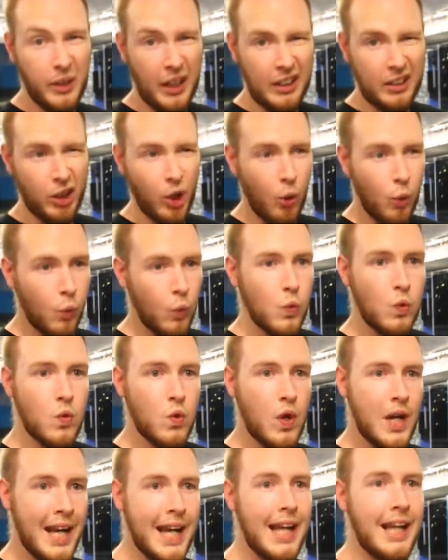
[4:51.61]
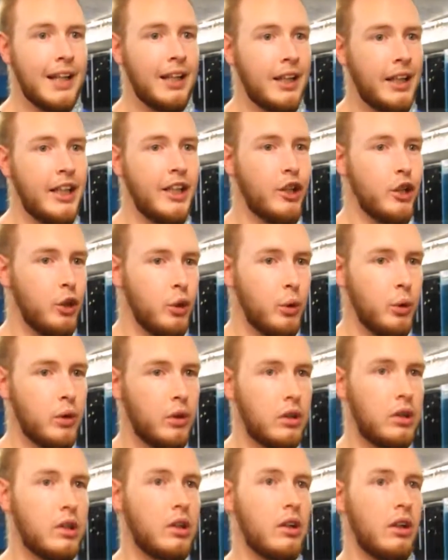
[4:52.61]
I don't really
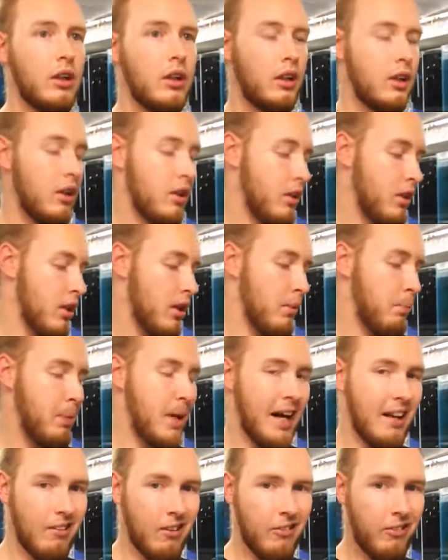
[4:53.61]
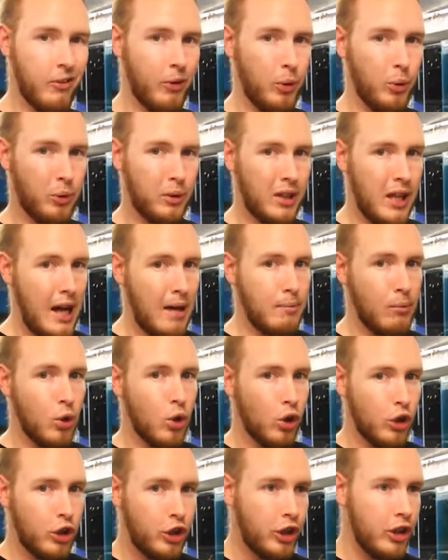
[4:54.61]
use pellet foods that
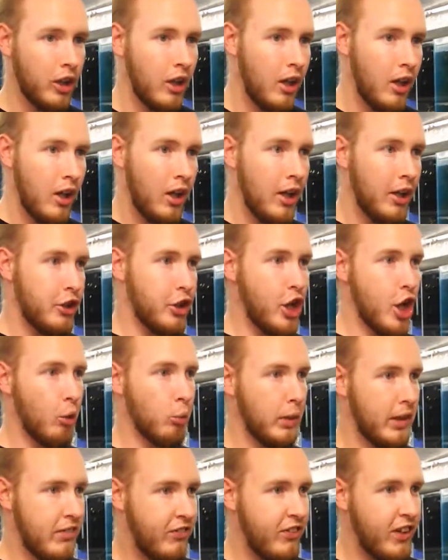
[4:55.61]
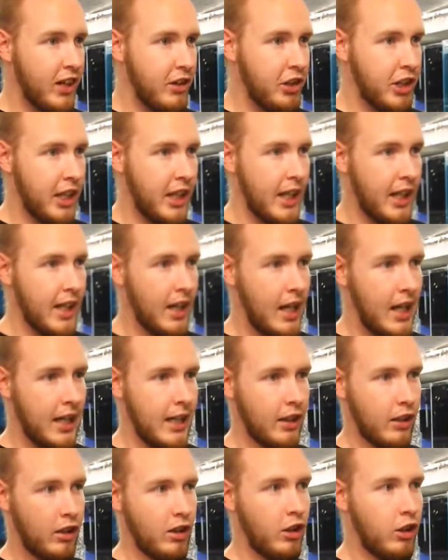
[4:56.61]
much. The only fish in here I
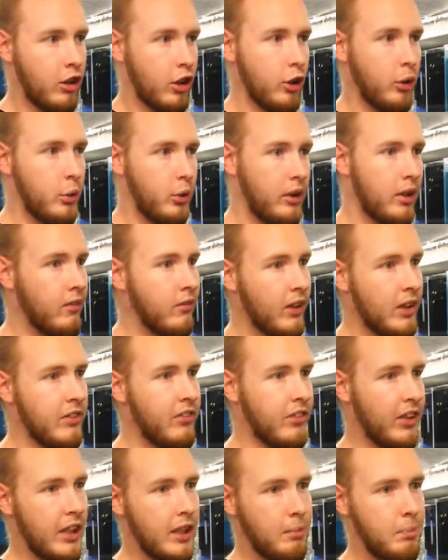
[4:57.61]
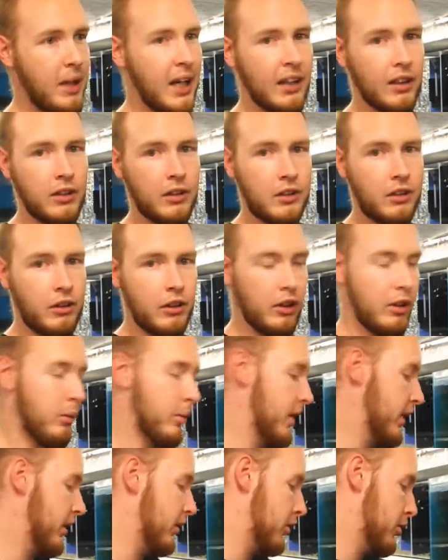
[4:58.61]
exclusively feed pellets
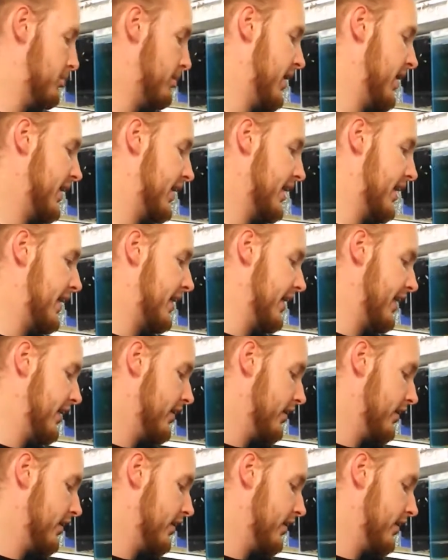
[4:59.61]
to is the big guy.